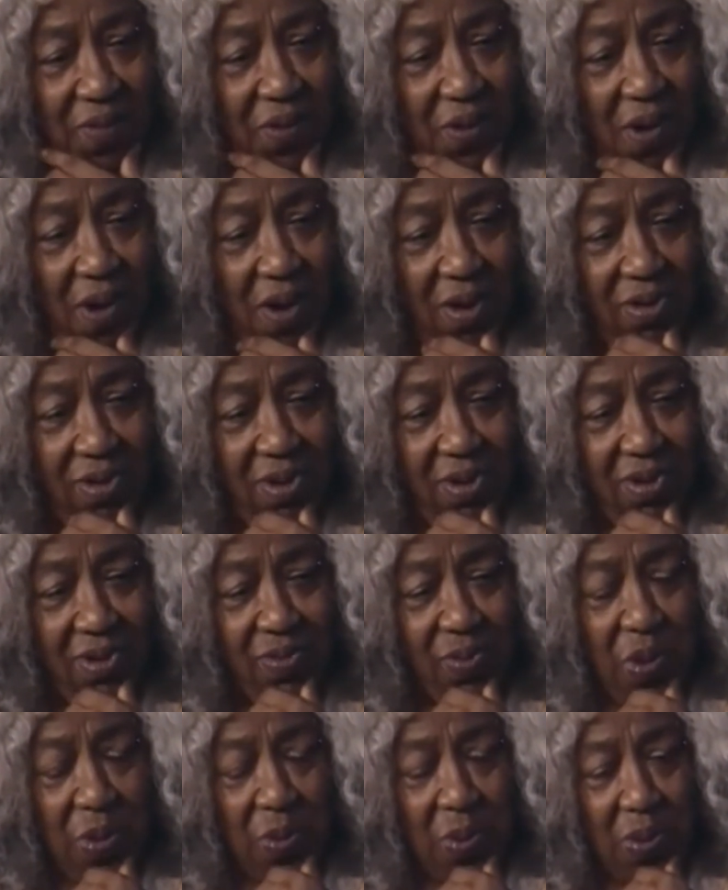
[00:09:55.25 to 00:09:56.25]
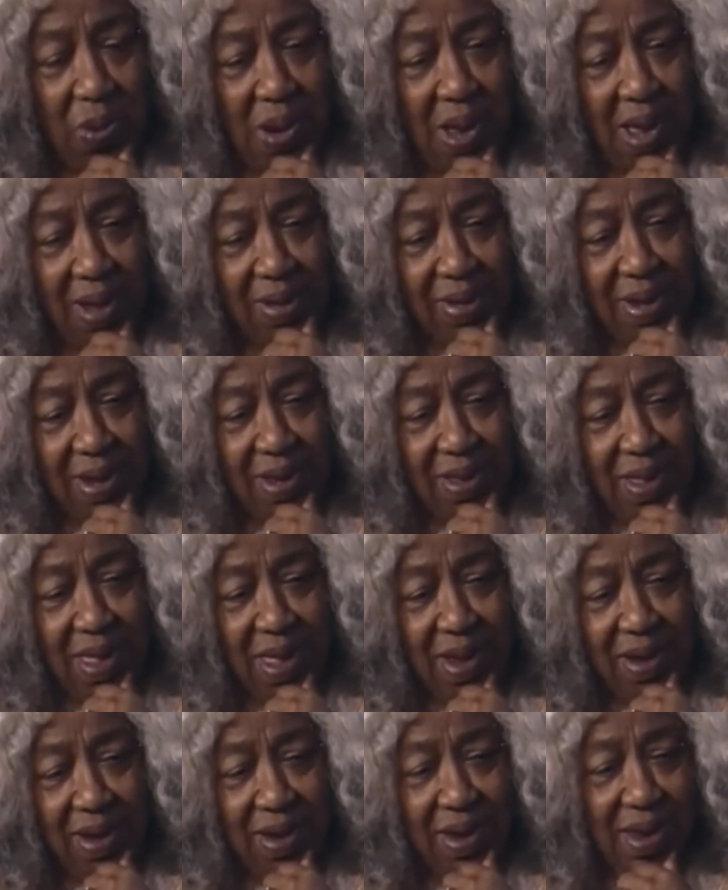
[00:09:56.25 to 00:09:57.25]
for all those people out there
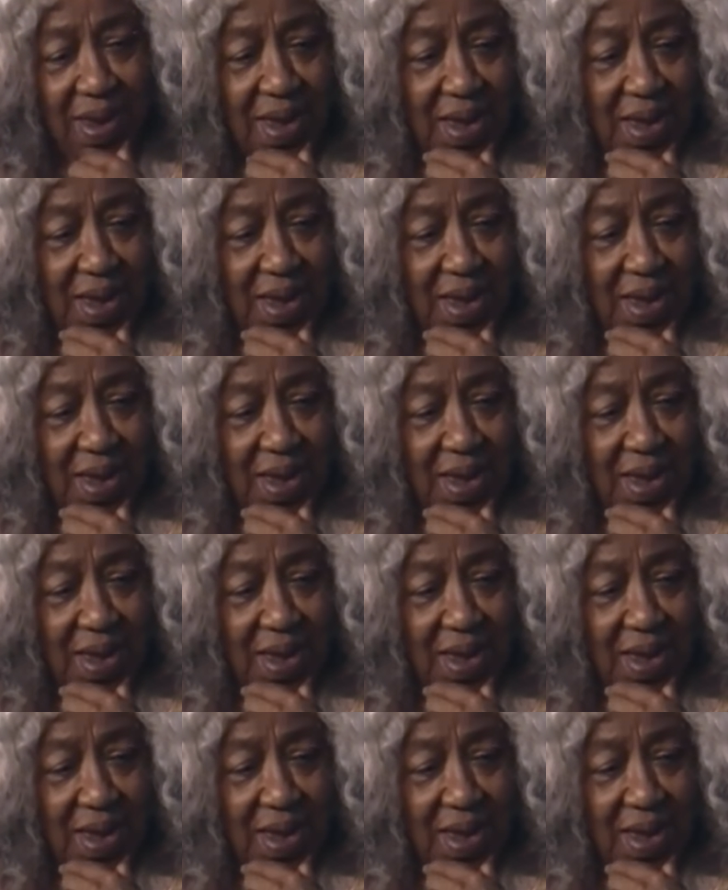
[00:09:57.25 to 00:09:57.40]
that